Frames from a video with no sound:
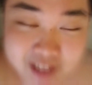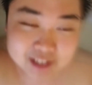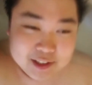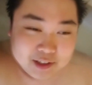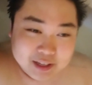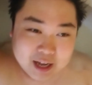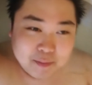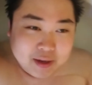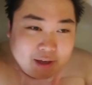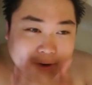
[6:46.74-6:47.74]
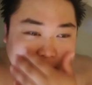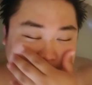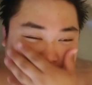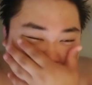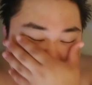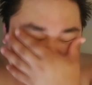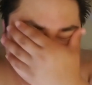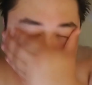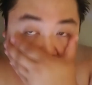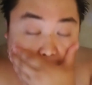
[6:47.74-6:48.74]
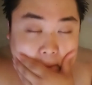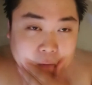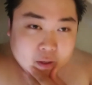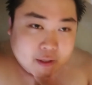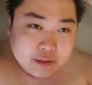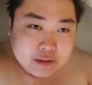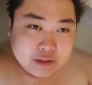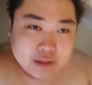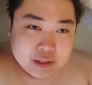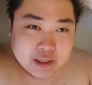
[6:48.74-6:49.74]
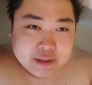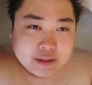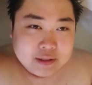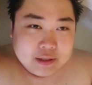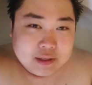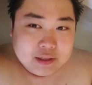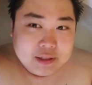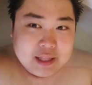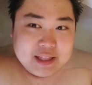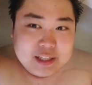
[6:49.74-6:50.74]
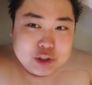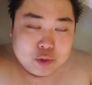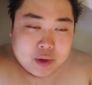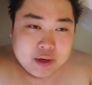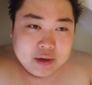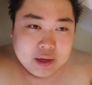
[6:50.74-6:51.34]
So now my character's all decked out and upgraded, like, and that's great.